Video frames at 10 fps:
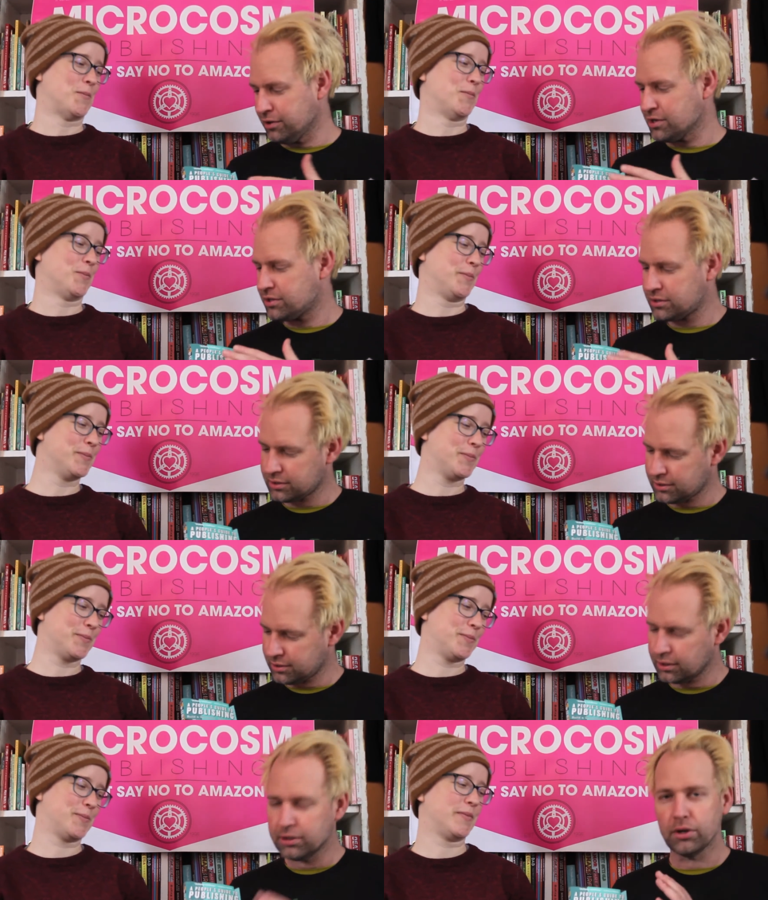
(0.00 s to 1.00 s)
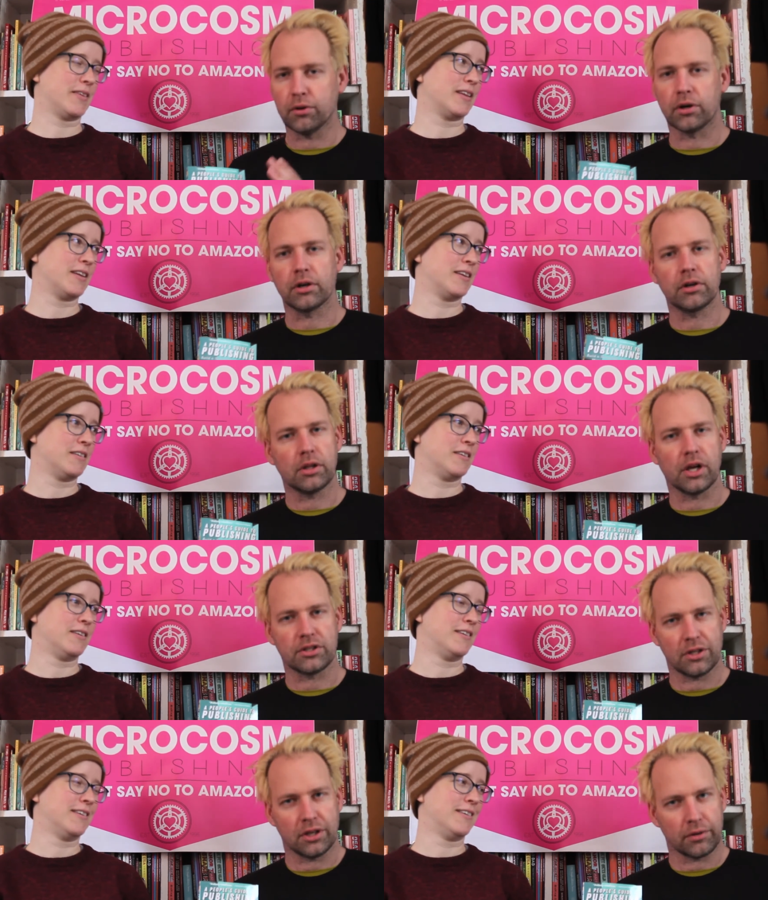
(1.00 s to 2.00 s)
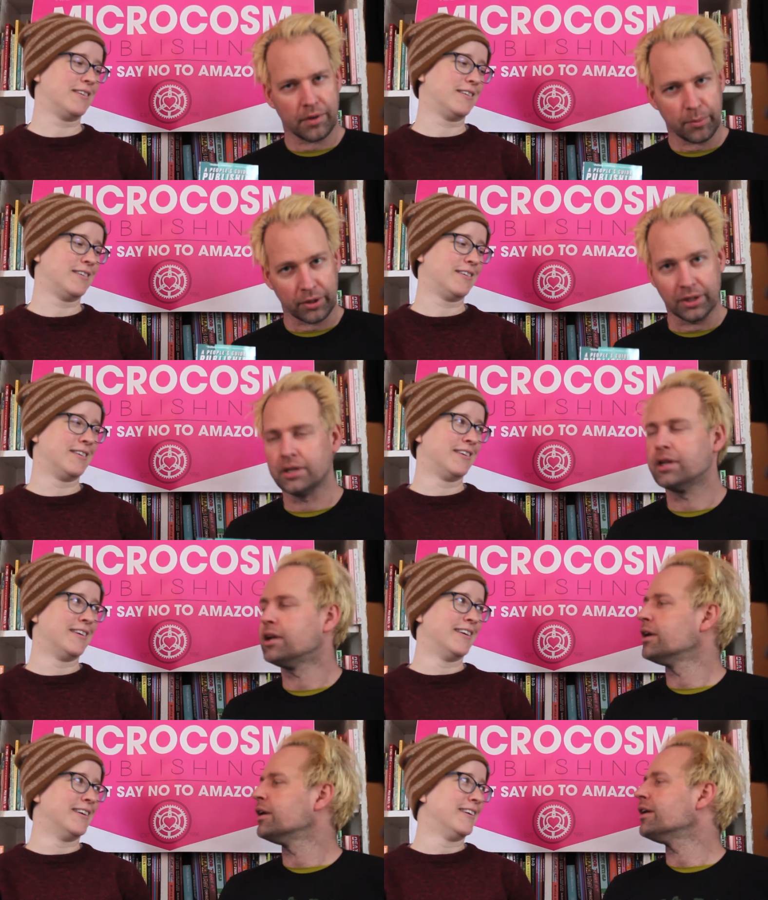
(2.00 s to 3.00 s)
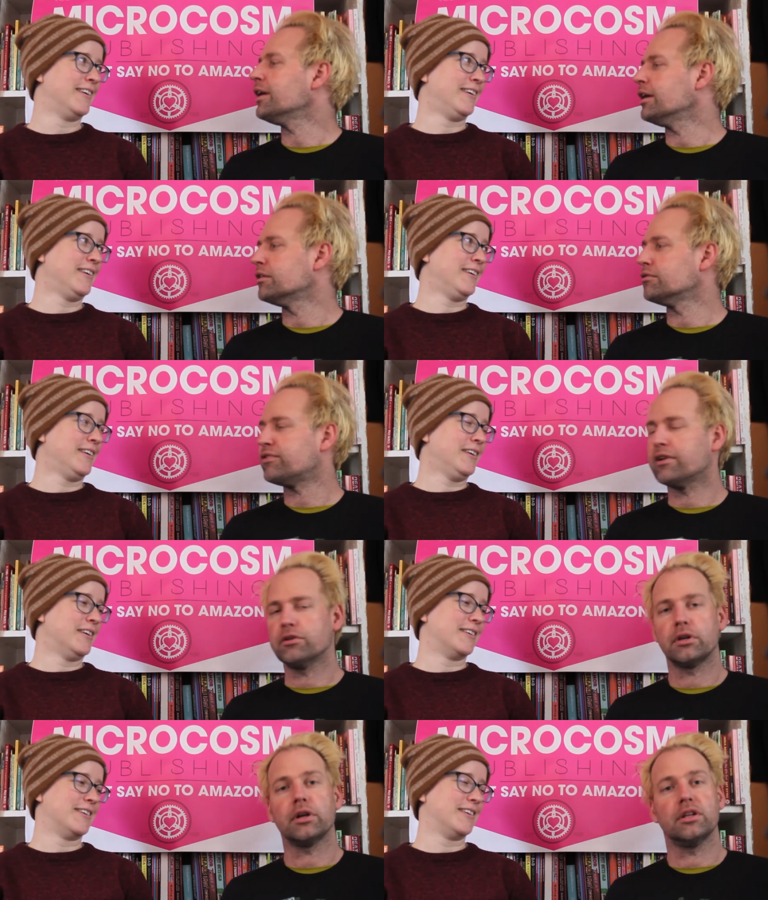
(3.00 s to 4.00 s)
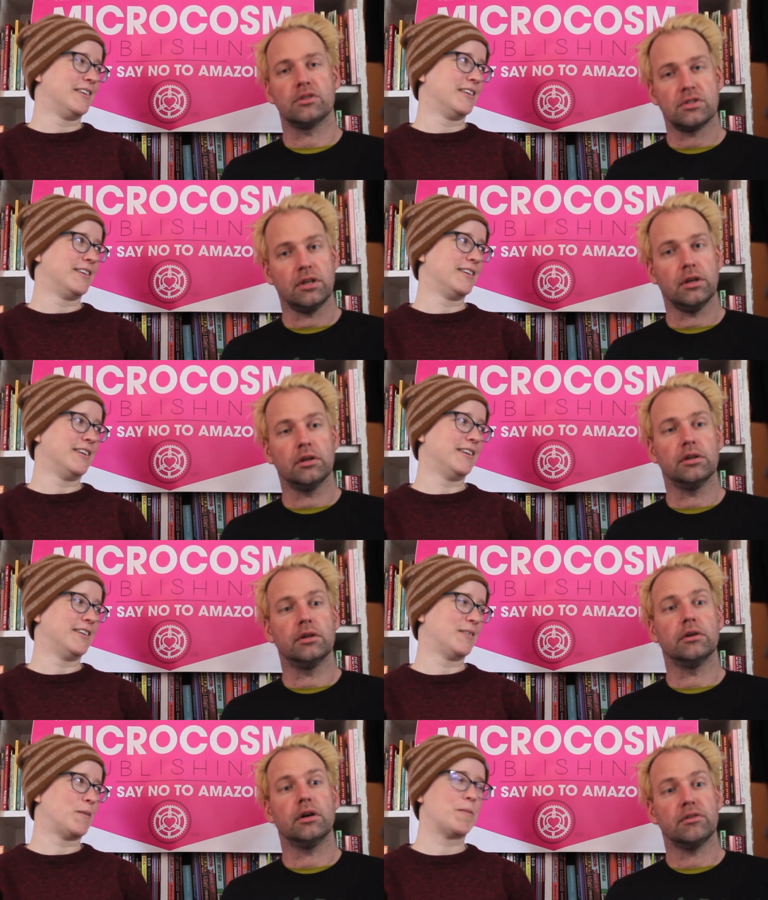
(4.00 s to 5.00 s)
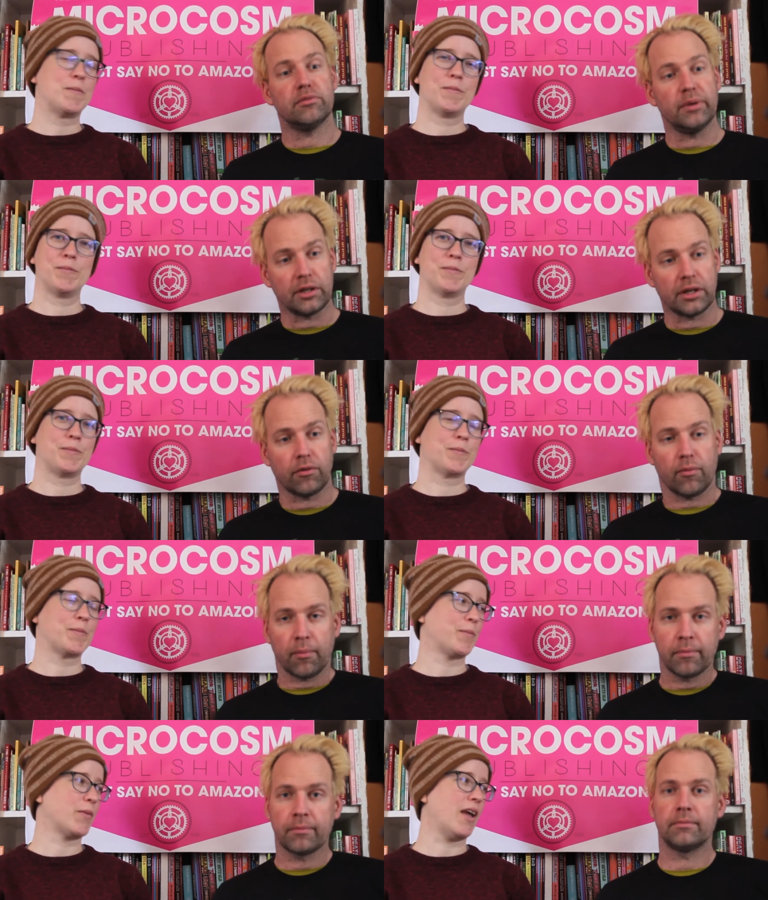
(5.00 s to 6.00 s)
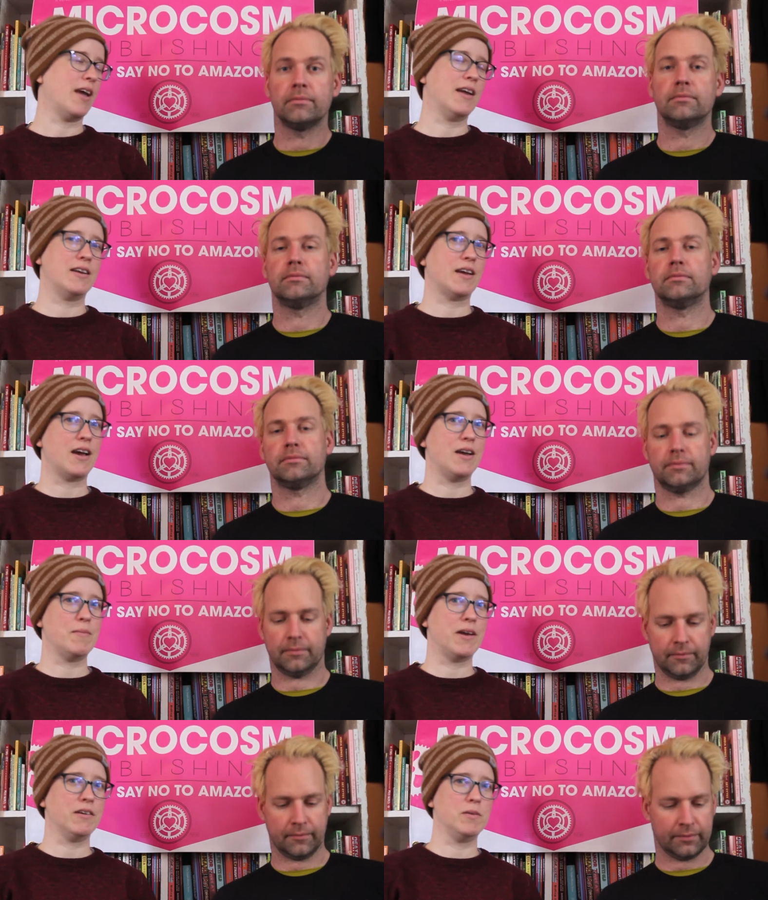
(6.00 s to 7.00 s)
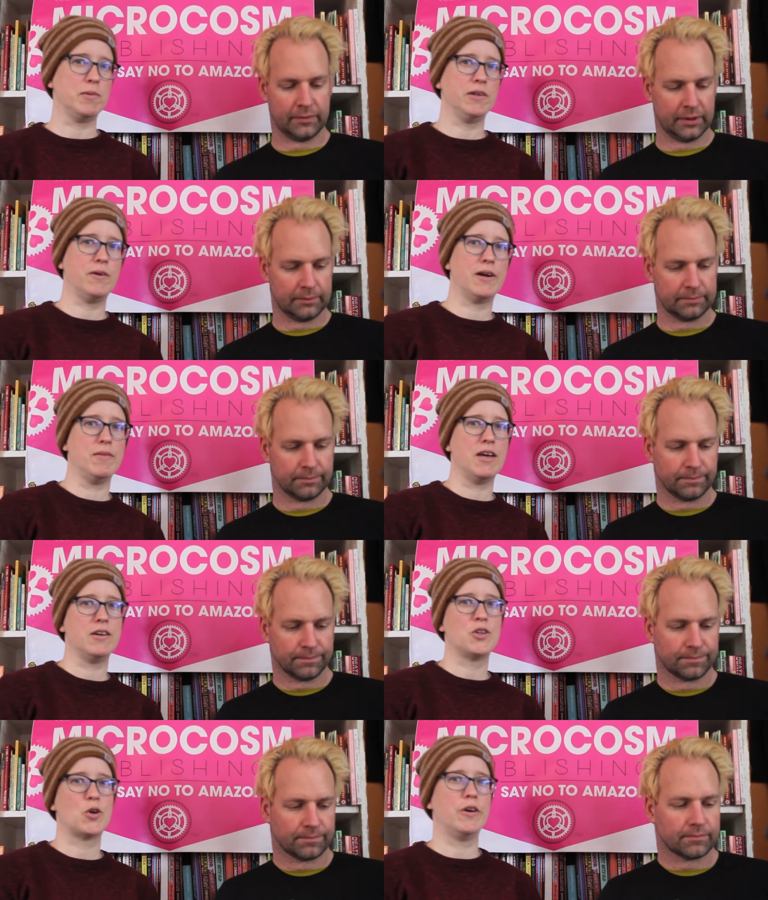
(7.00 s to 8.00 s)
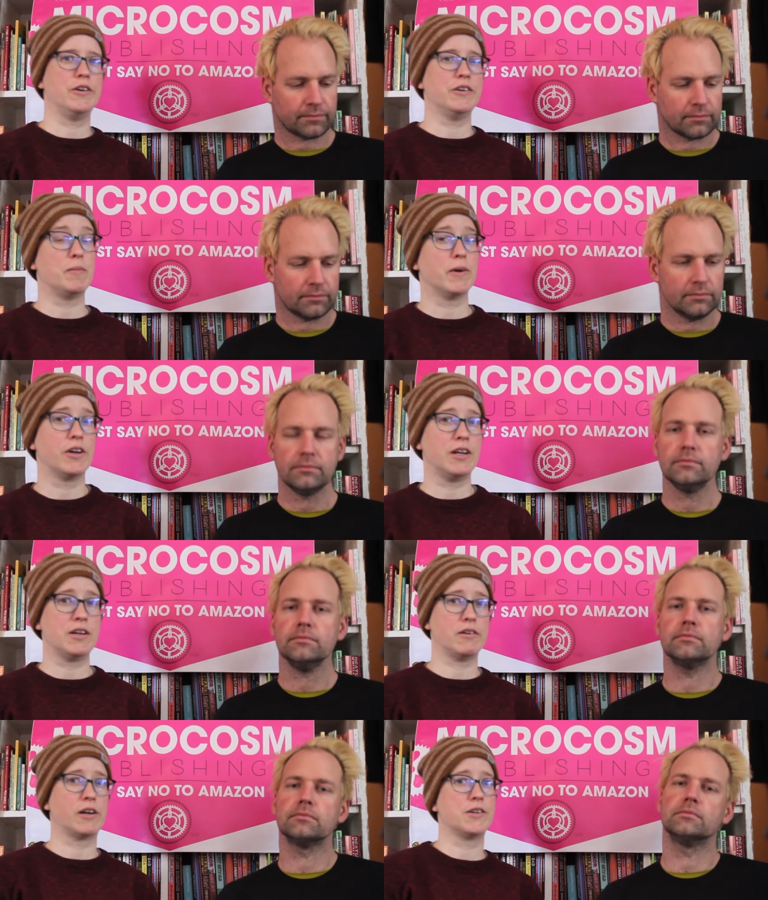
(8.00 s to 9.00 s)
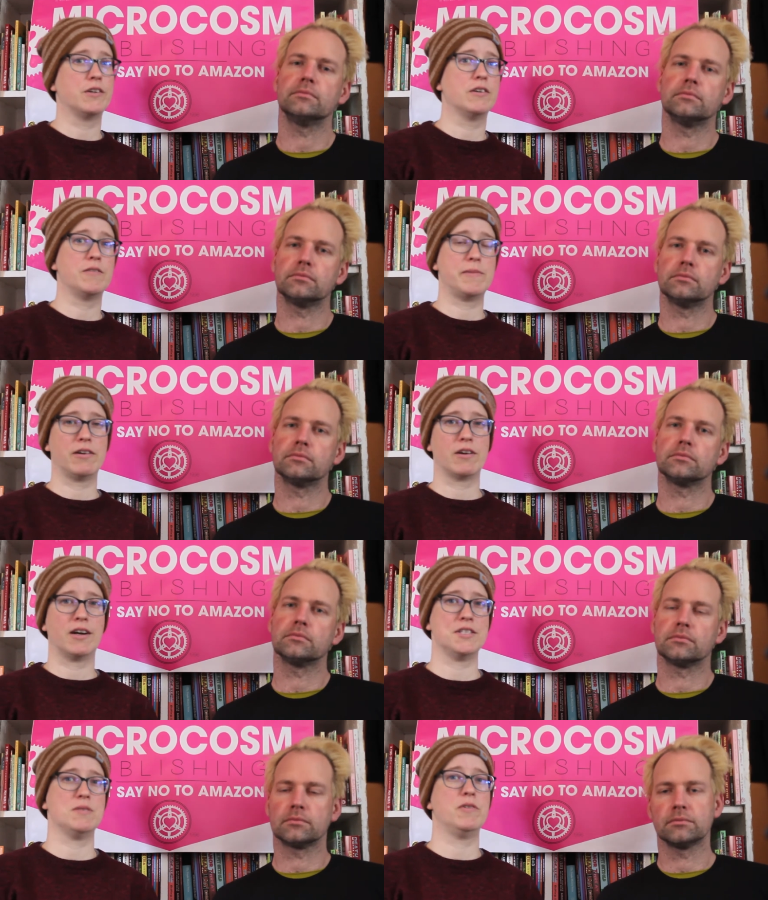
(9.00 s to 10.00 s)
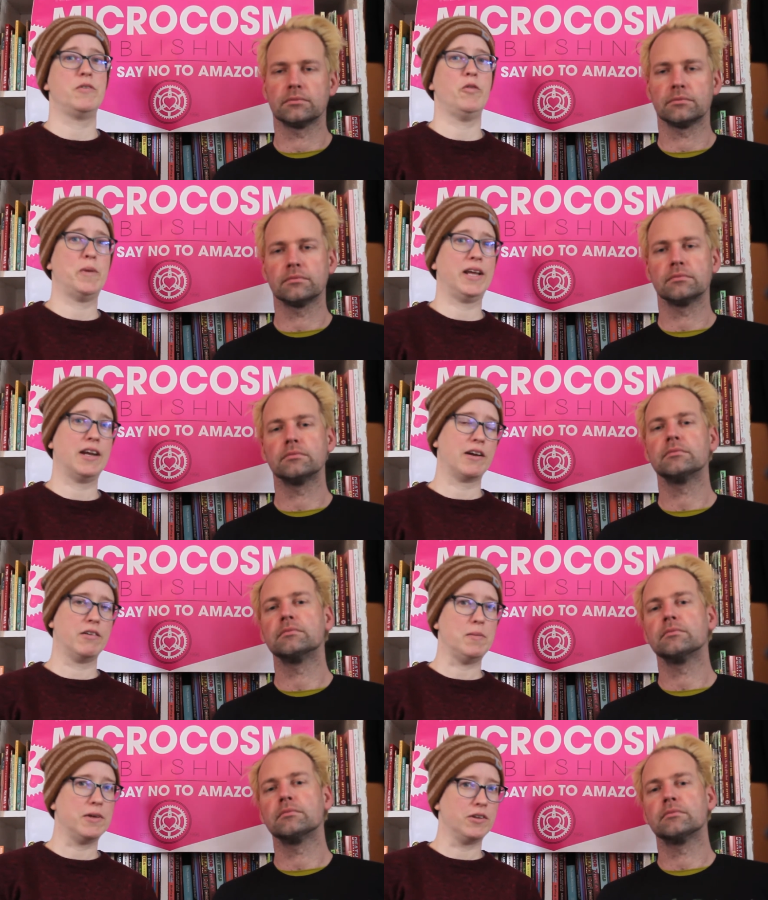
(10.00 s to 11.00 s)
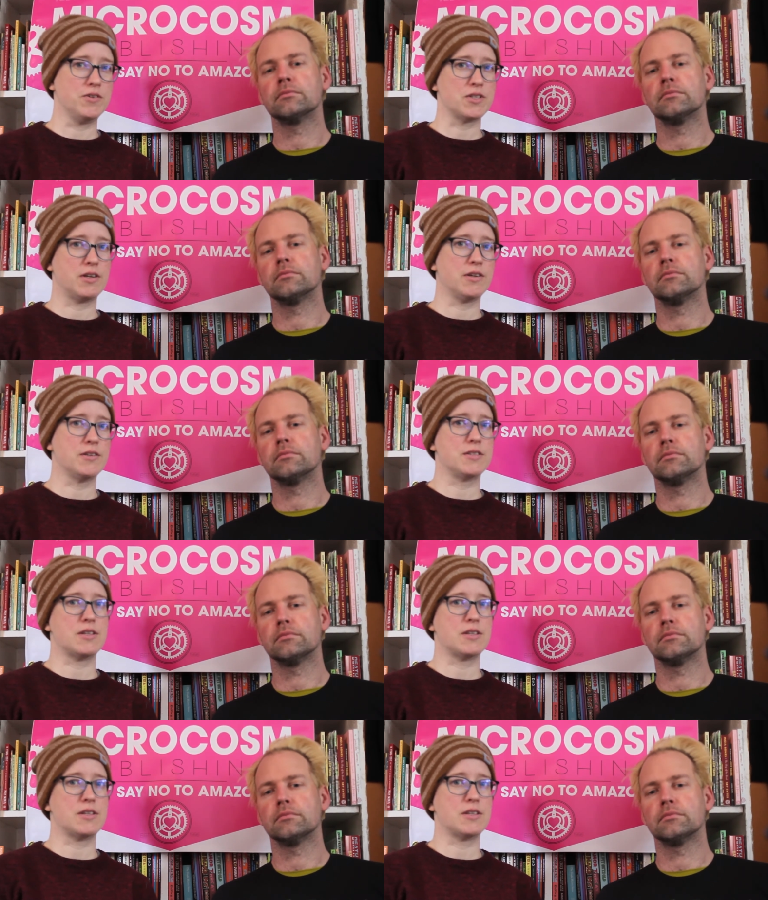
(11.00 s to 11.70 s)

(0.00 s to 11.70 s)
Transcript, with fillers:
Speaker 1: this newer, glossier reprint, and founder and C E O of Microcosm.
Speaker 2: And I'm Elly Blue. I'm the editorial and marketing director of Microcosm. If you've been getting our email newsletters,